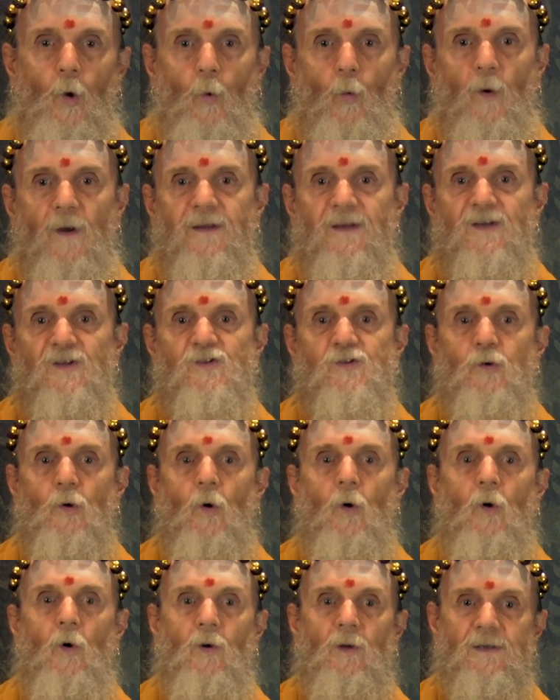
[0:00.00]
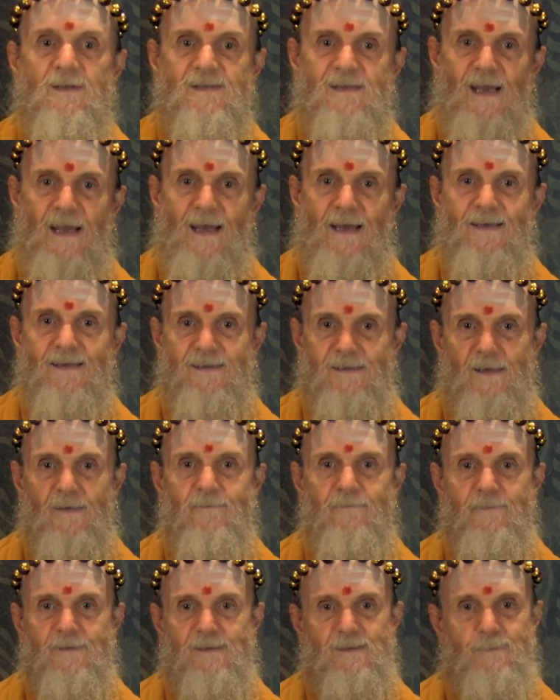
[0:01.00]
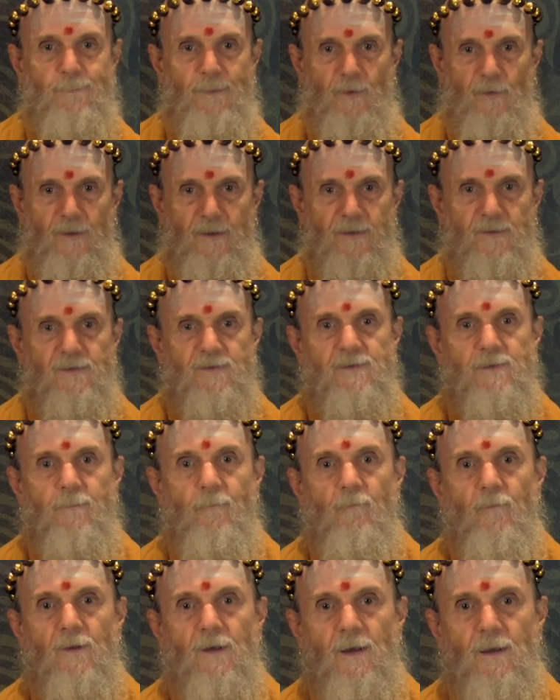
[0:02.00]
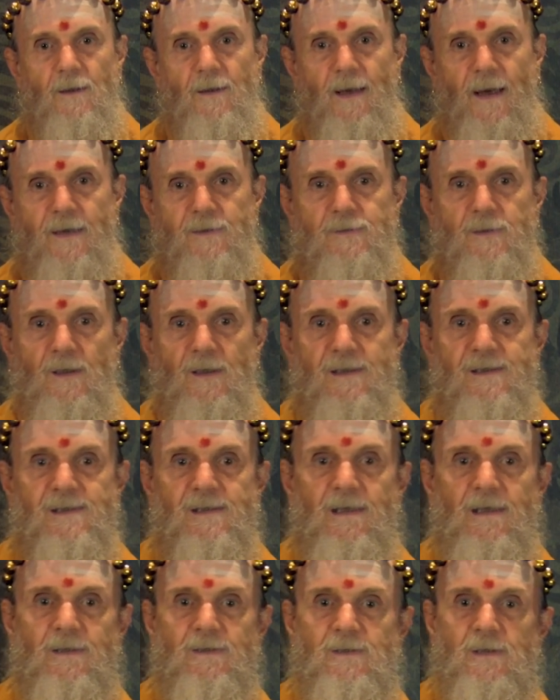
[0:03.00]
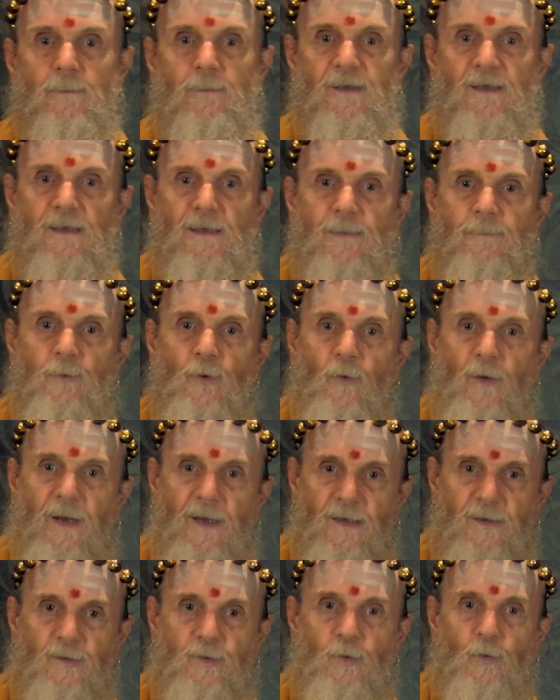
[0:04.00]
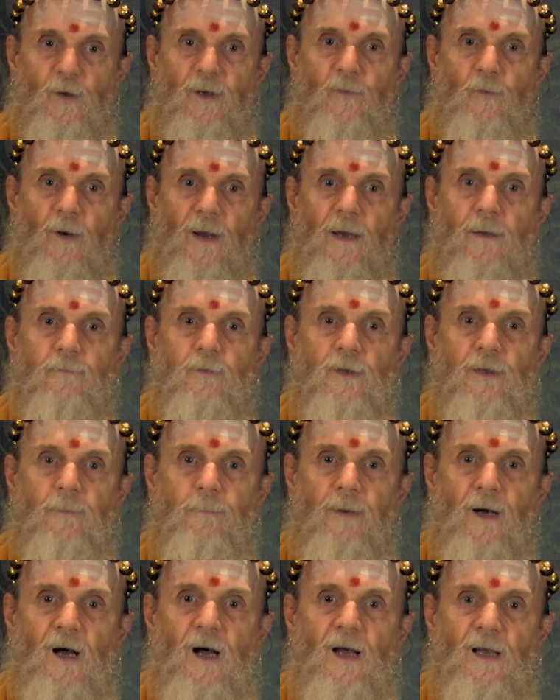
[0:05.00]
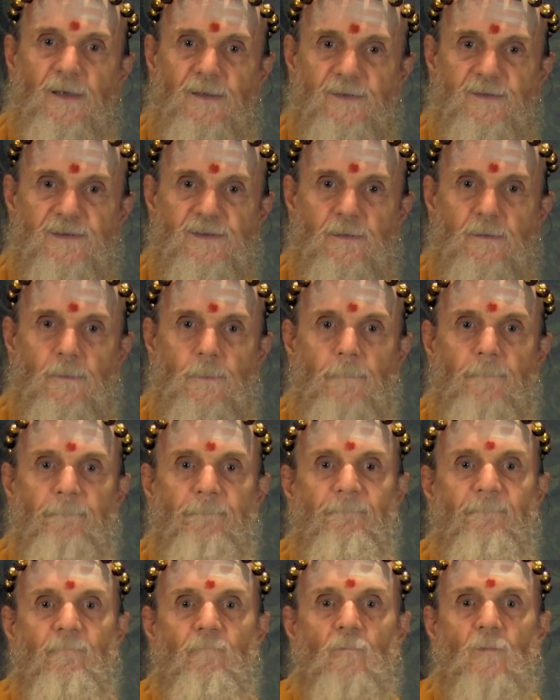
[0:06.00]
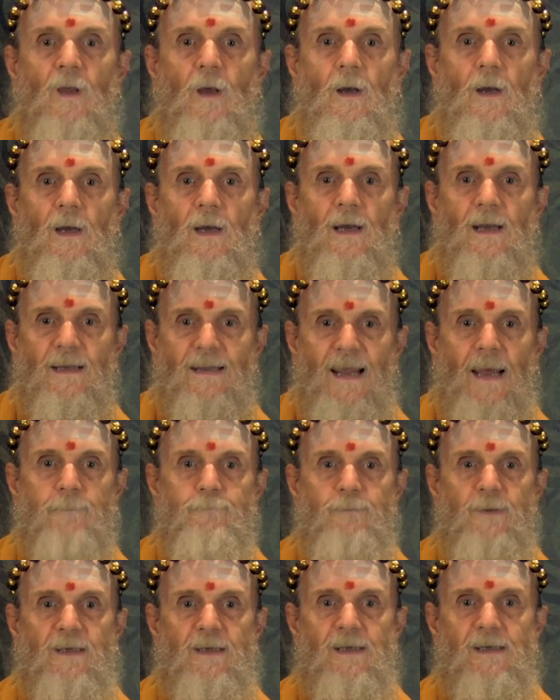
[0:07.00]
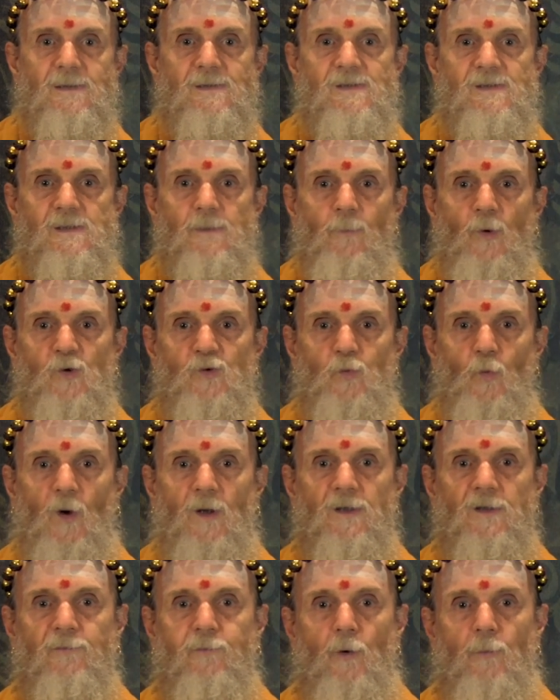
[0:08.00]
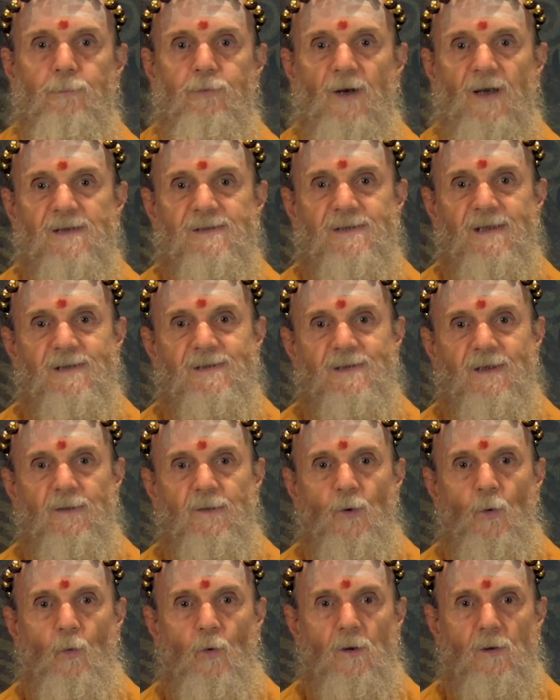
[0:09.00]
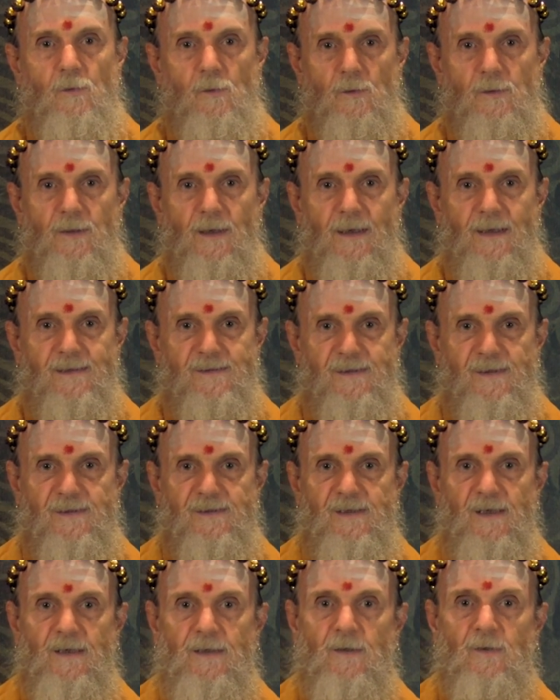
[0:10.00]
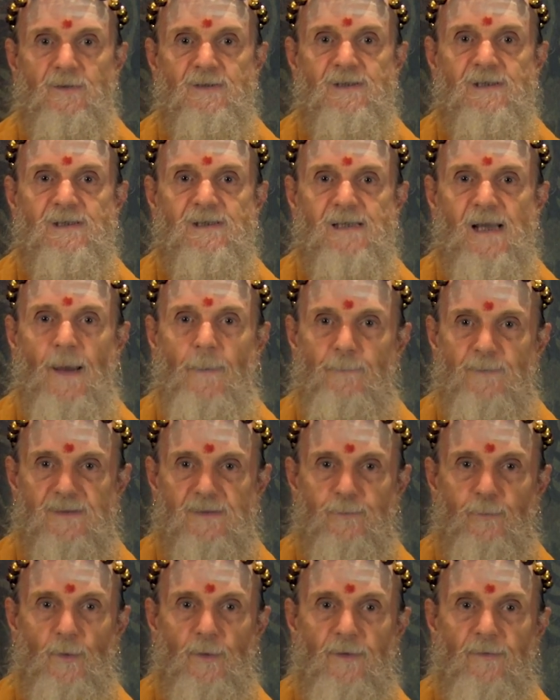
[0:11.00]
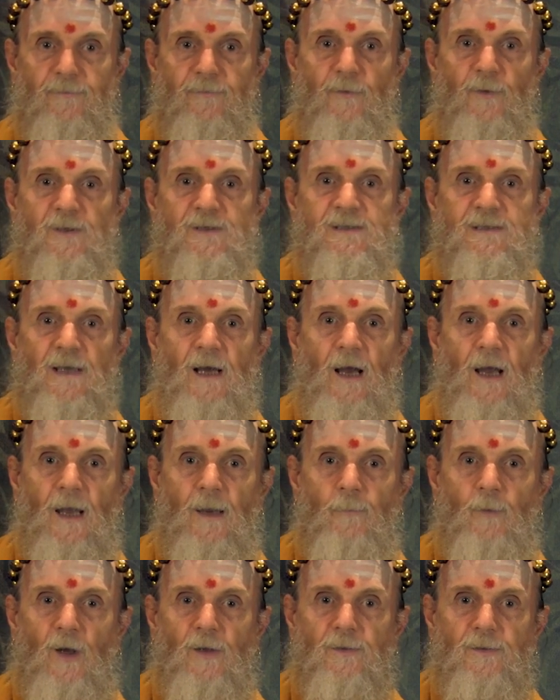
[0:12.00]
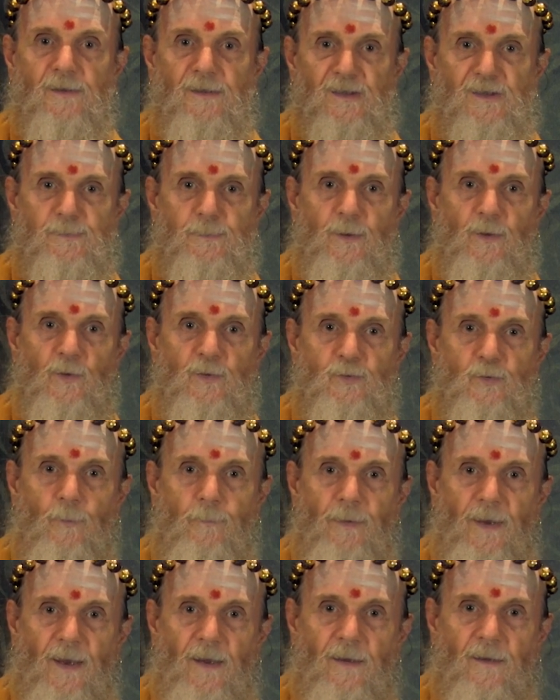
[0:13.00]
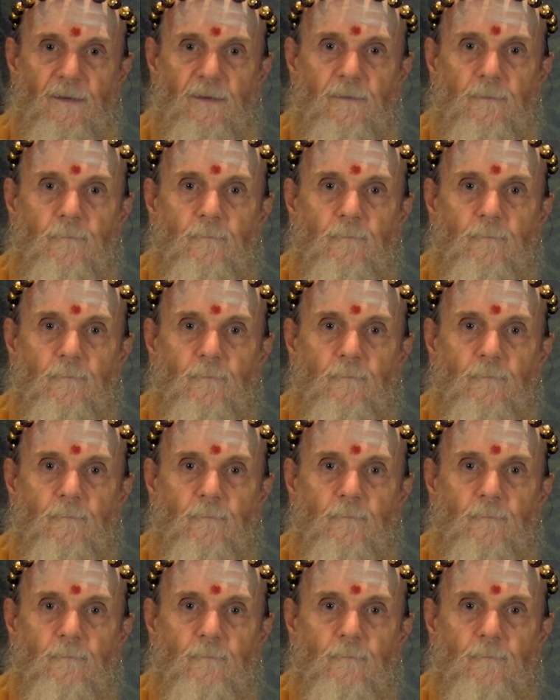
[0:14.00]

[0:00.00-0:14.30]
when the soul has had enough experience, it naturally seeks to be liberated to unravel the bonds. That begins the most wonderful process in the world as the seeker steps for the first time onto the spiritual path.